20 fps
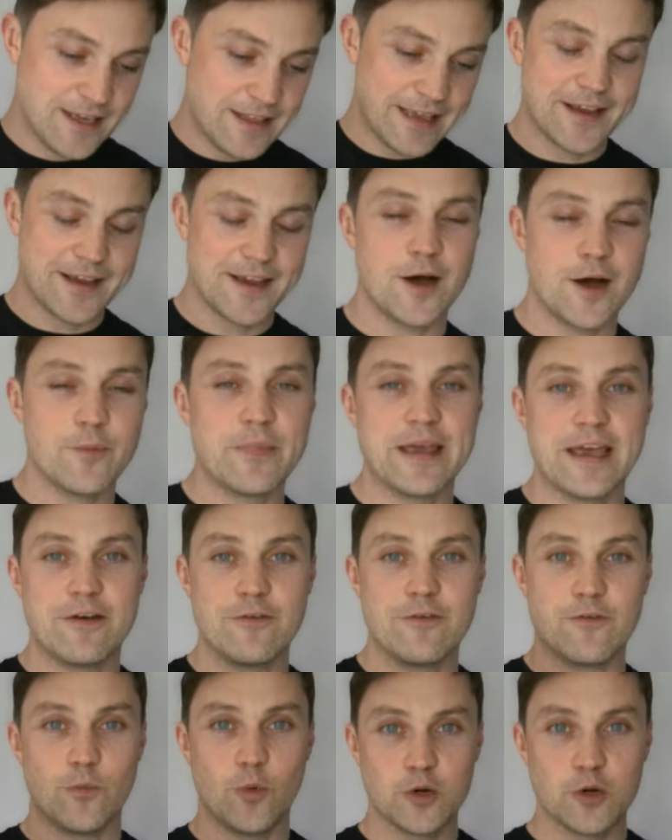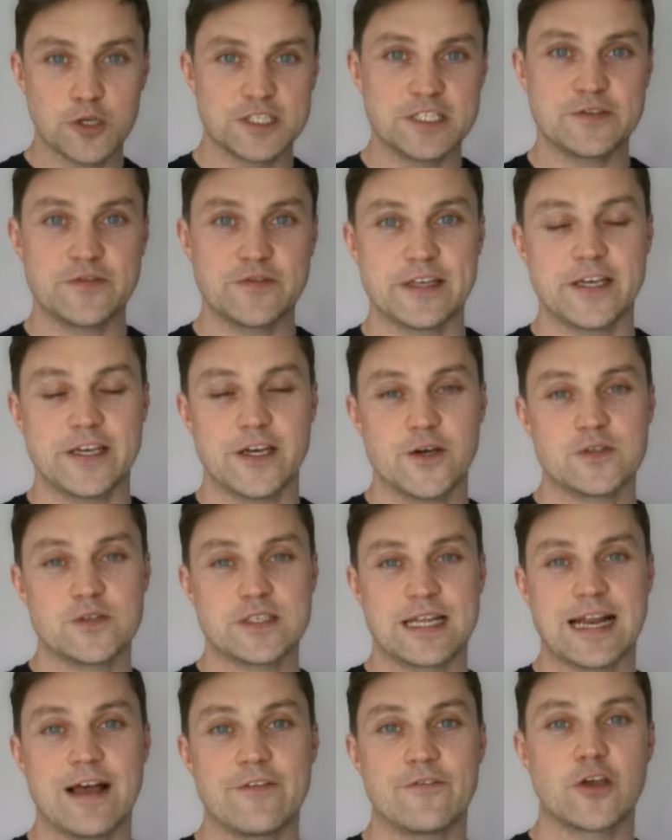They can come here, watch these
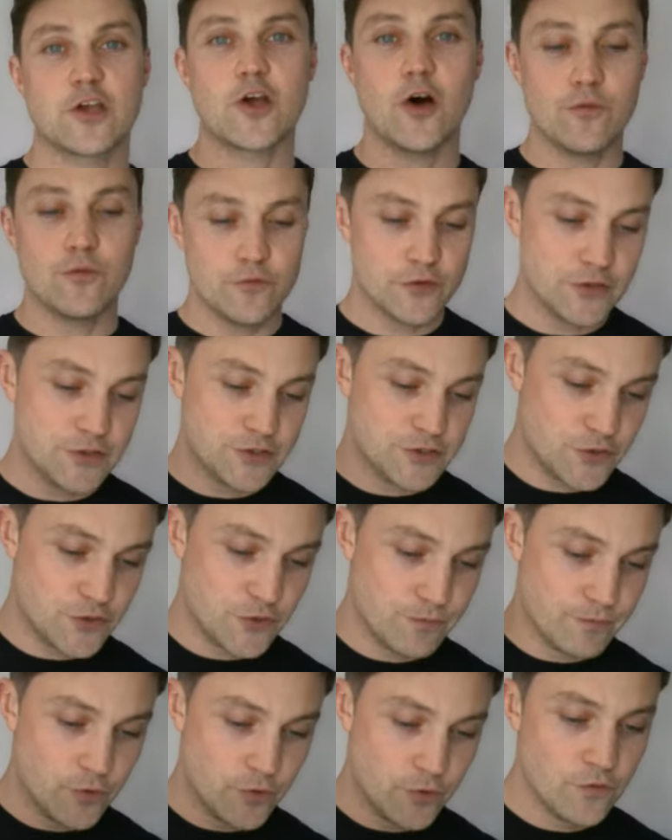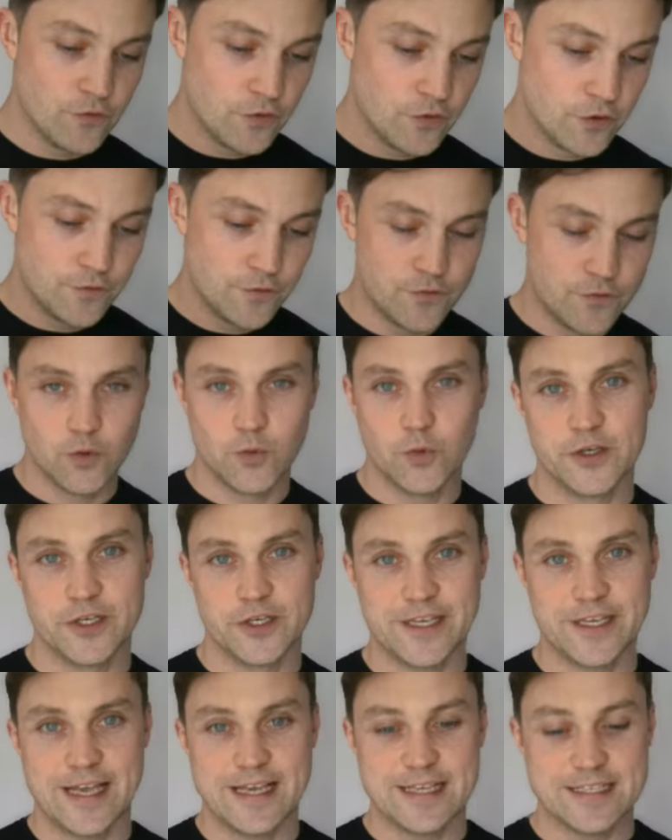videos, and have the confidence to move
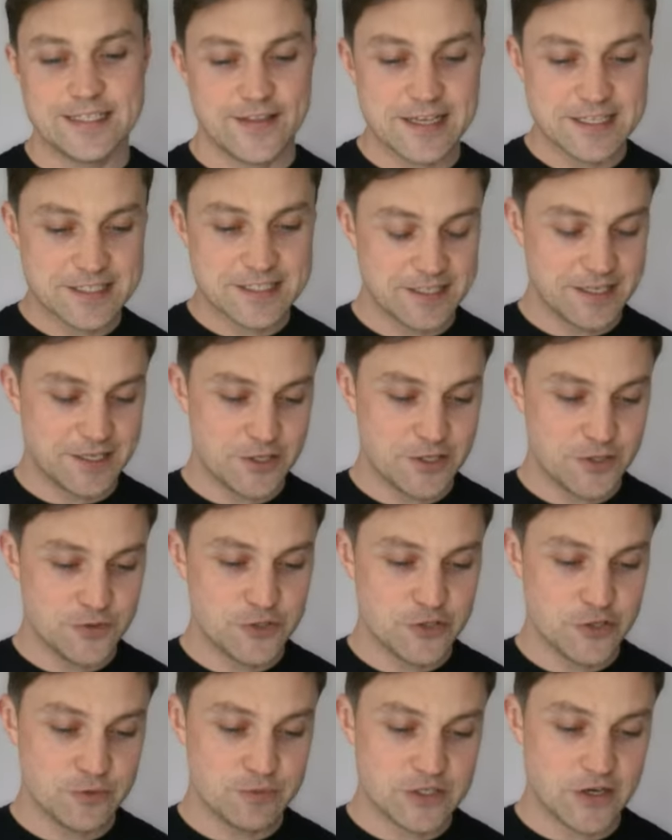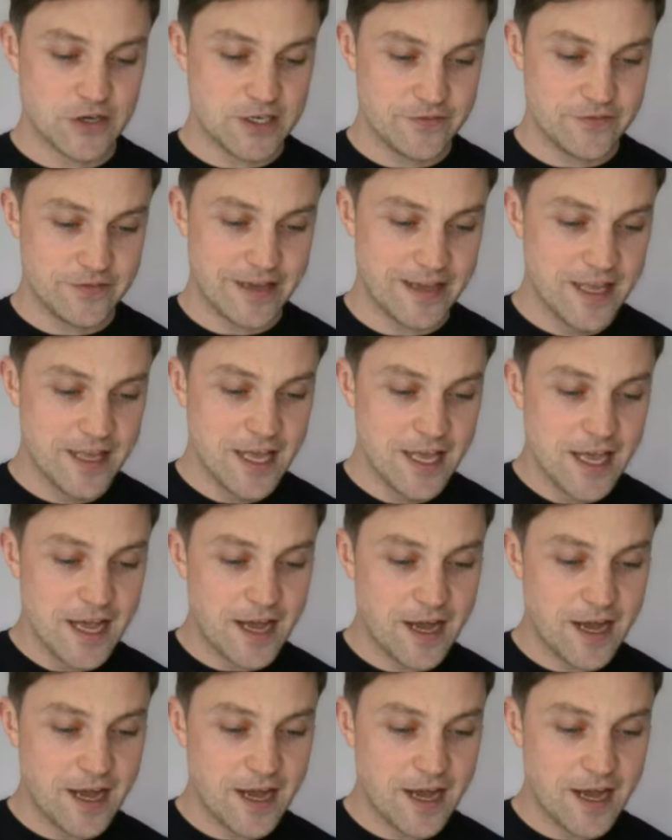forward. Okay, so that's the YouTube side of it.